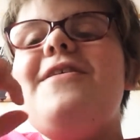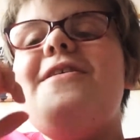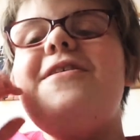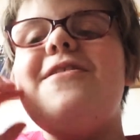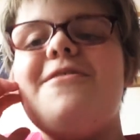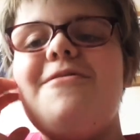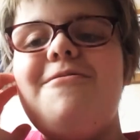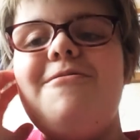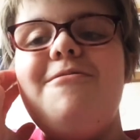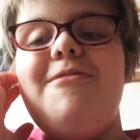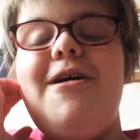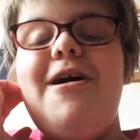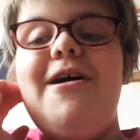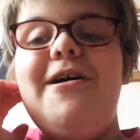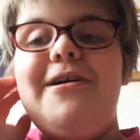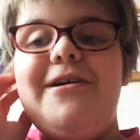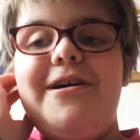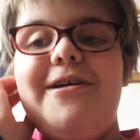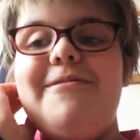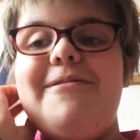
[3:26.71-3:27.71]
who
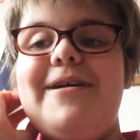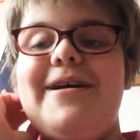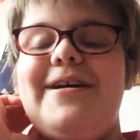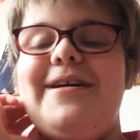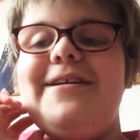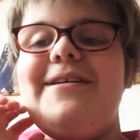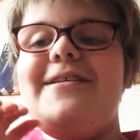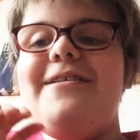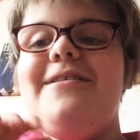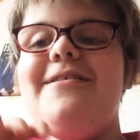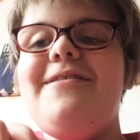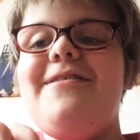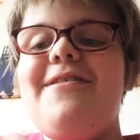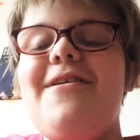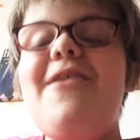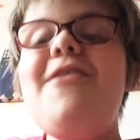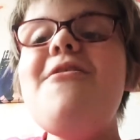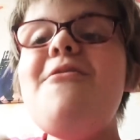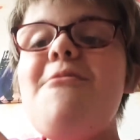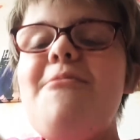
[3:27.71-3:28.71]

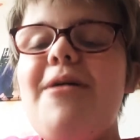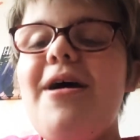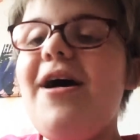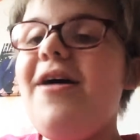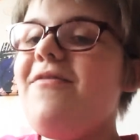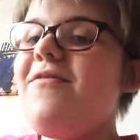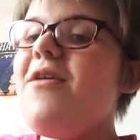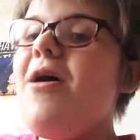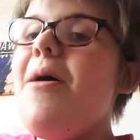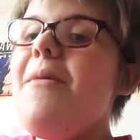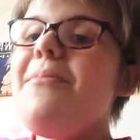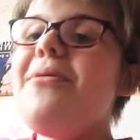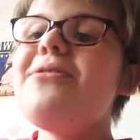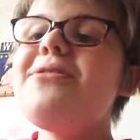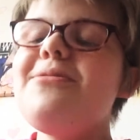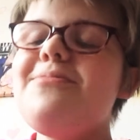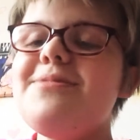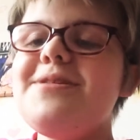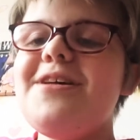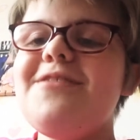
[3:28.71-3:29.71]
have put
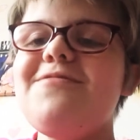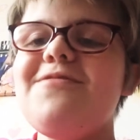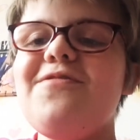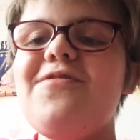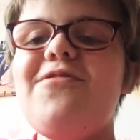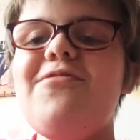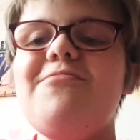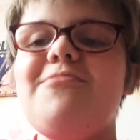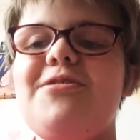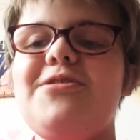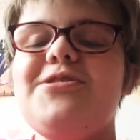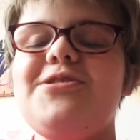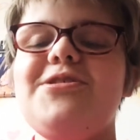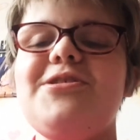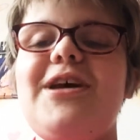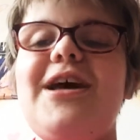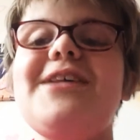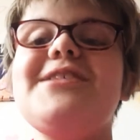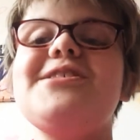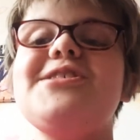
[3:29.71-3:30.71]
themselves forward to
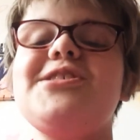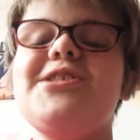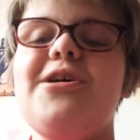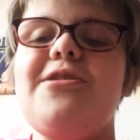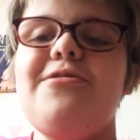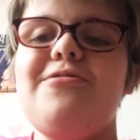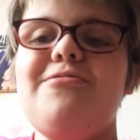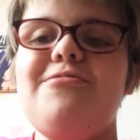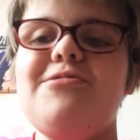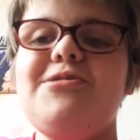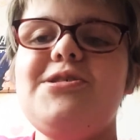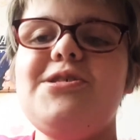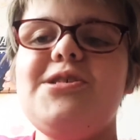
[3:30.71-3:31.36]
get soaked.